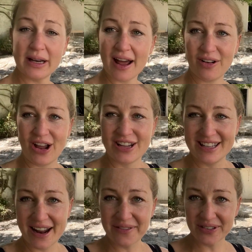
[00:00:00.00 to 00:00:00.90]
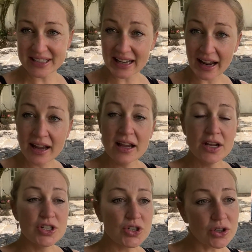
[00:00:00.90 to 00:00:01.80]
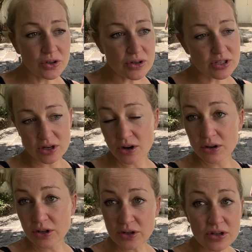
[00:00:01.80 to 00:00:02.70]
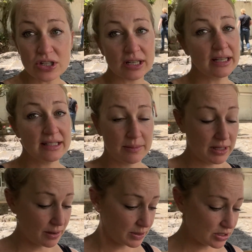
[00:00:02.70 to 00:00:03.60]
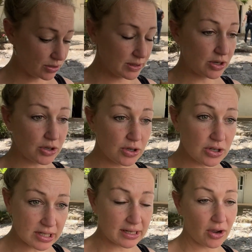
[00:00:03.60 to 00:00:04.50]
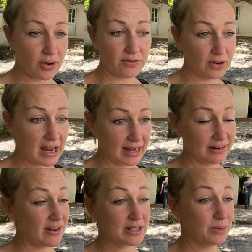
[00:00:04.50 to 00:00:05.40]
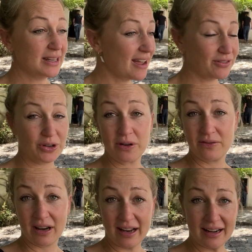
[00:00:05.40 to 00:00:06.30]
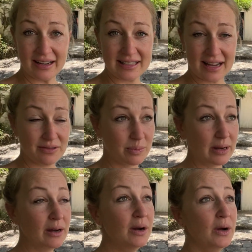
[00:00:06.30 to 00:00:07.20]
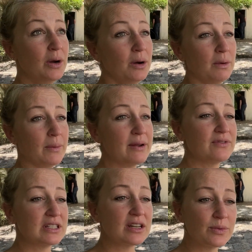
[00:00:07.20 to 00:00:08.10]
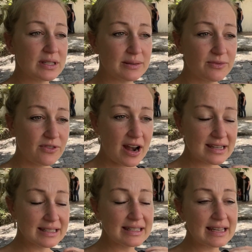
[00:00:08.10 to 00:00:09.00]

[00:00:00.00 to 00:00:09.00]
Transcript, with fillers: out last night for dinner. Took Crusoe, not usually something that we do. We don't usually go for late. In fact, we never go for late nights out. But we went for dinner with some friends,